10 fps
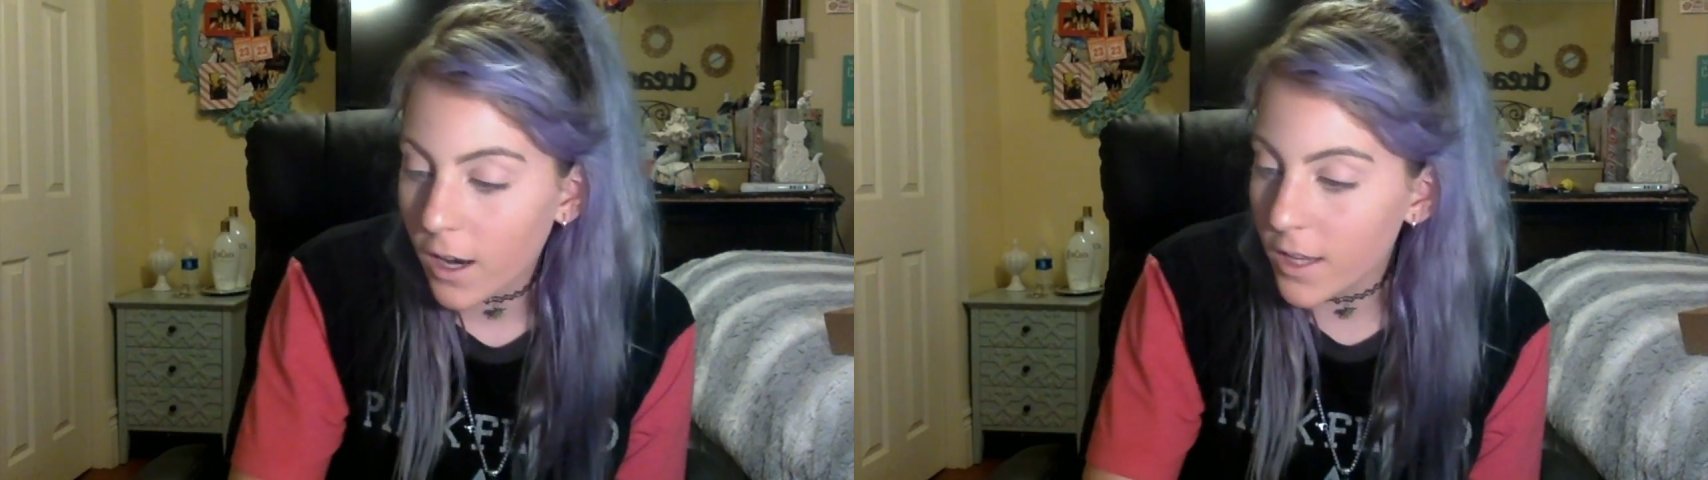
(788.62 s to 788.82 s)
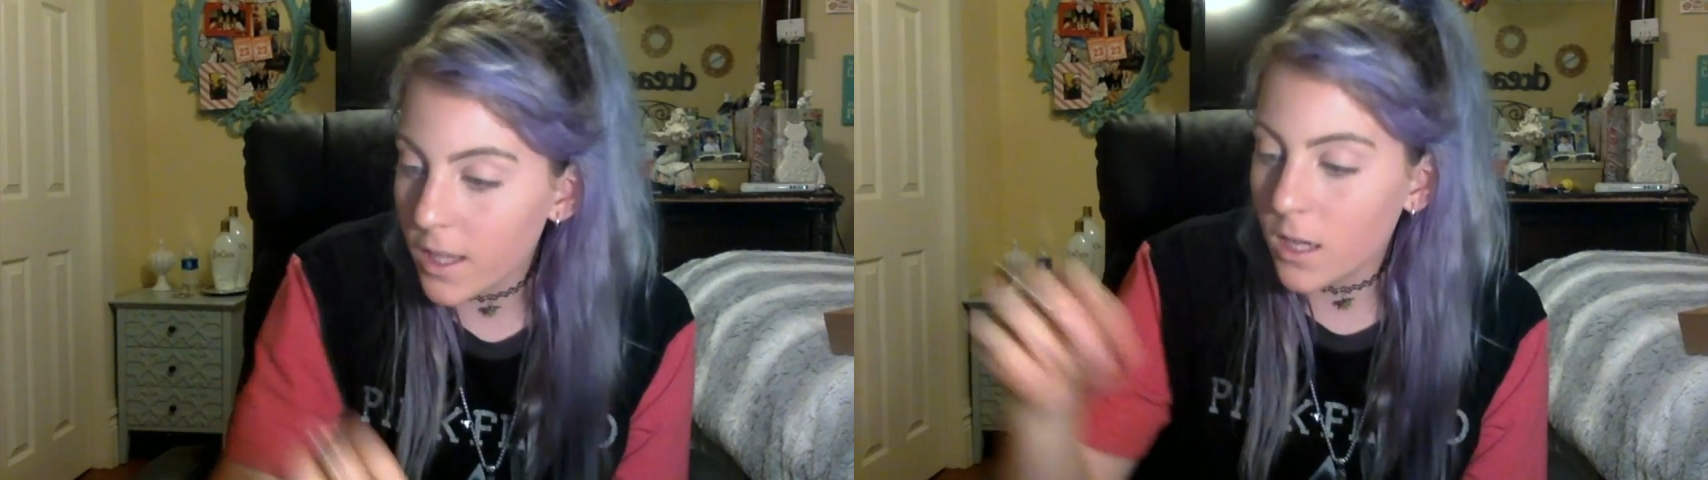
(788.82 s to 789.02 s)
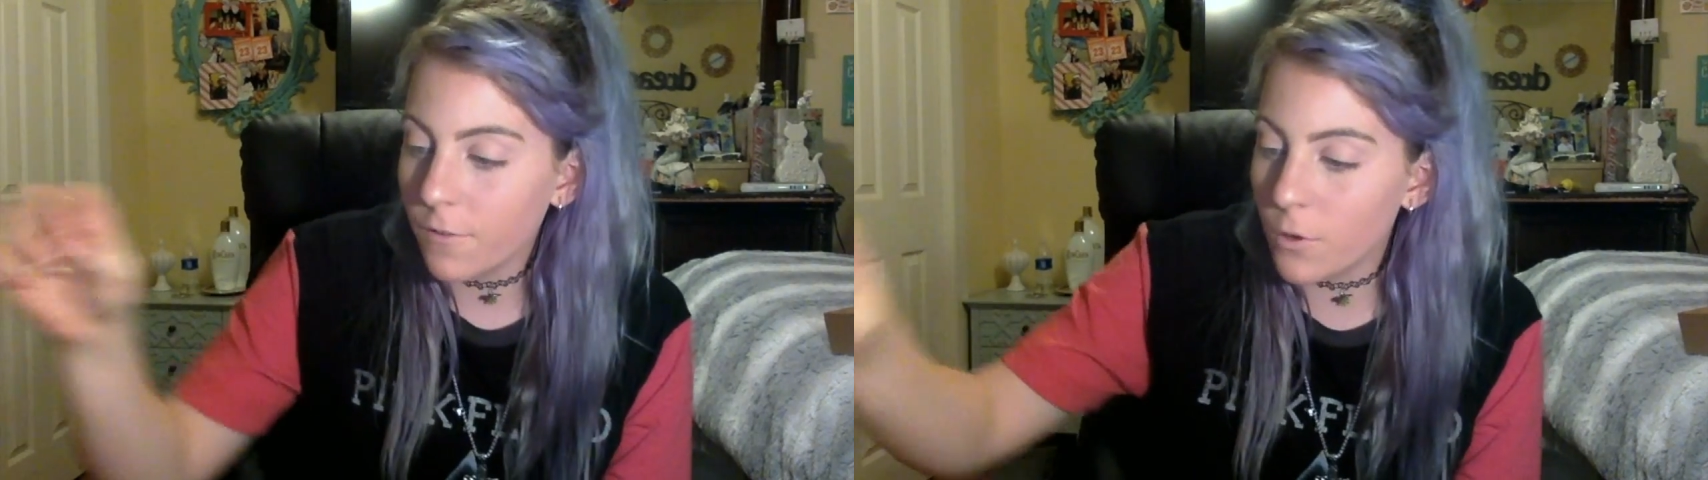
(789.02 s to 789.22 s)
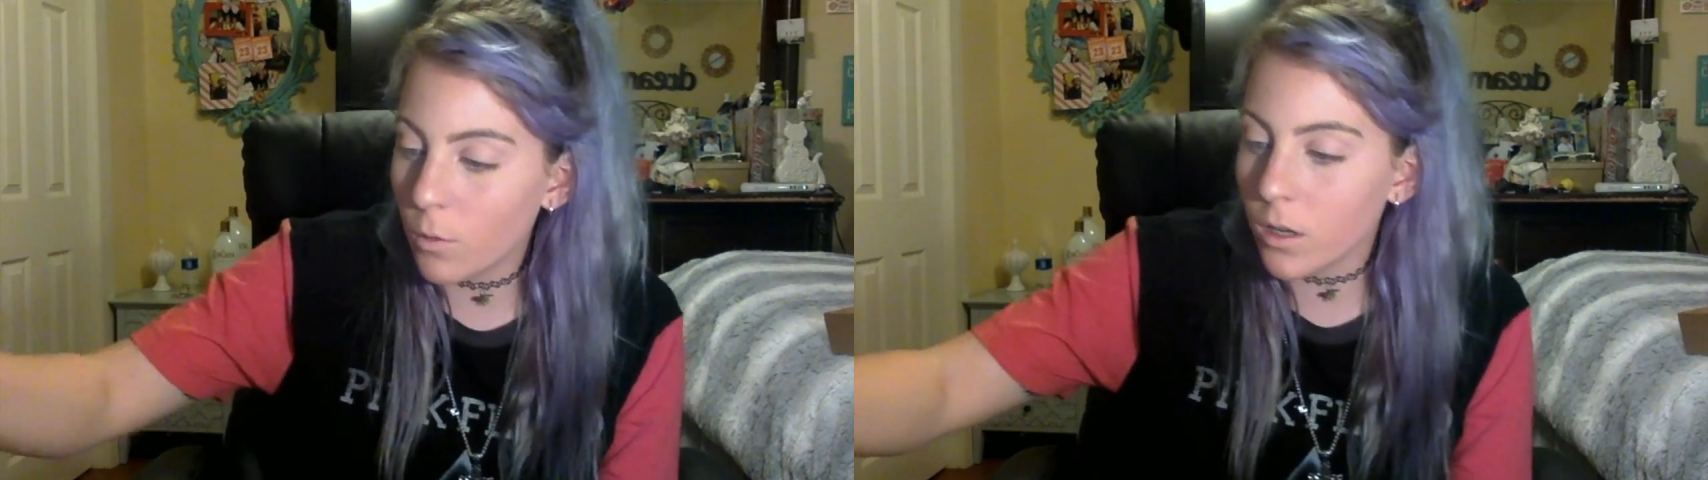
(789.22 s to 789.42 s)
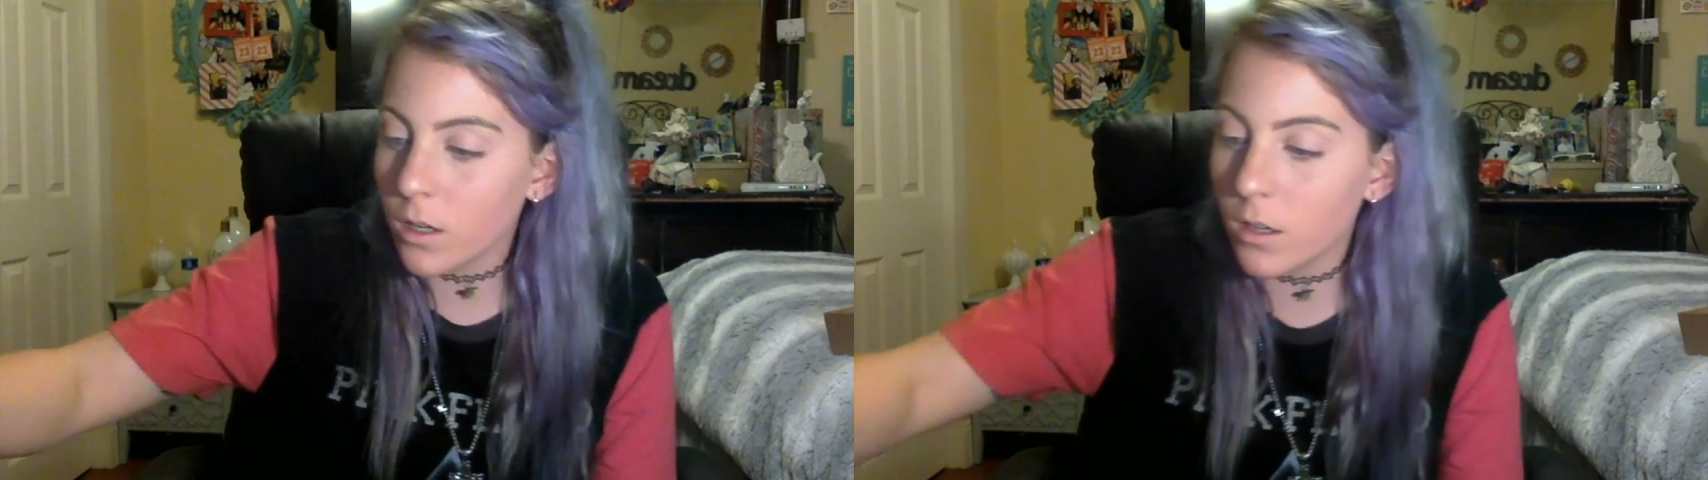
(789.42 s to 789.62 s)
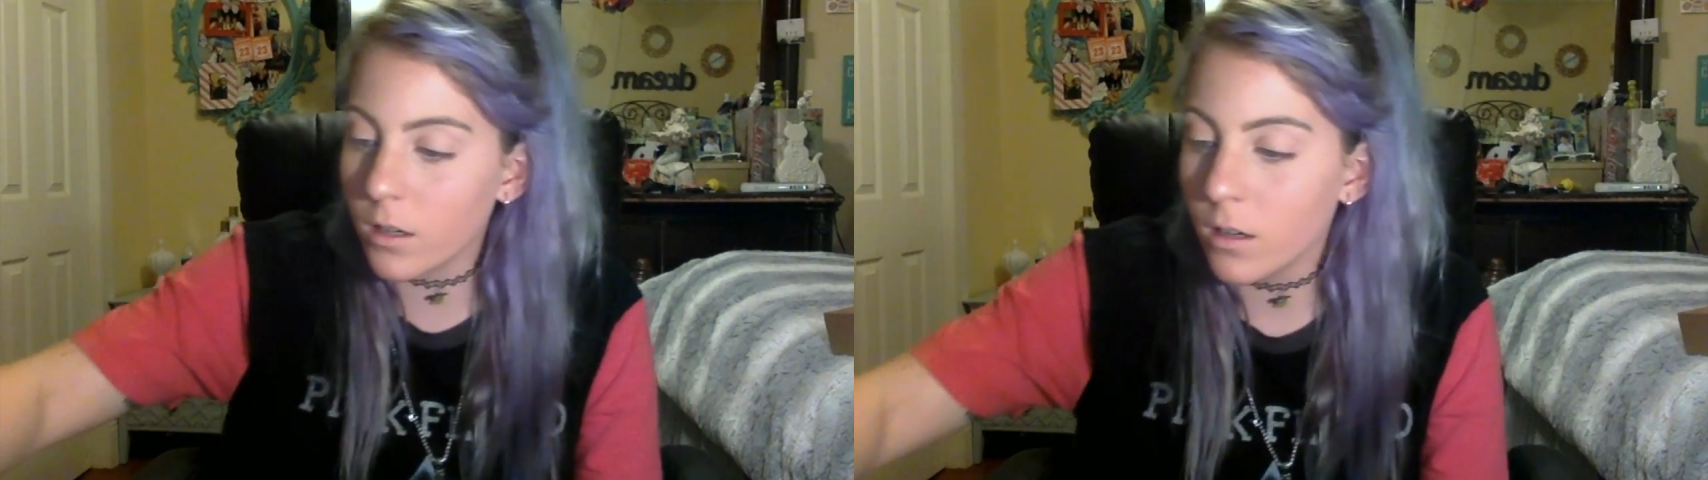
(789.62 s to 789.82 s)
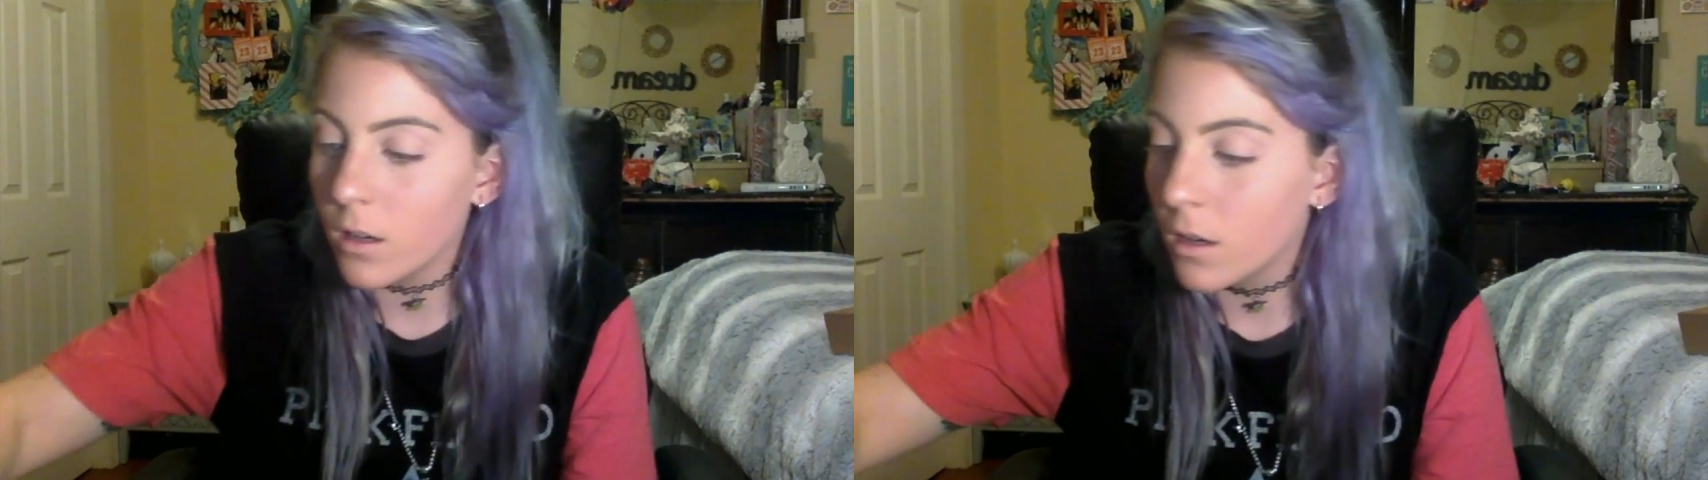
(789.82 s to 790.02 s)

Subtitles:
And then if you want to